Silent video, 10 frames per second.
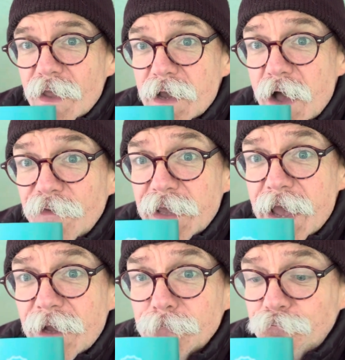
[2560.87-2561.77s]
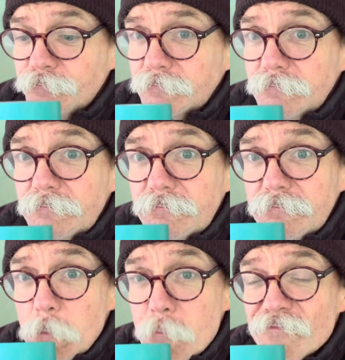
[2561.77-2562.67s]
Coffee cake,
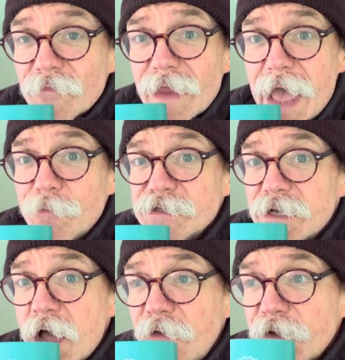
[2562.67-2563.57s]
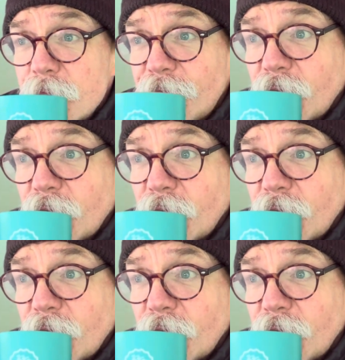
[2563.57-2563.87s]
apples and coffee.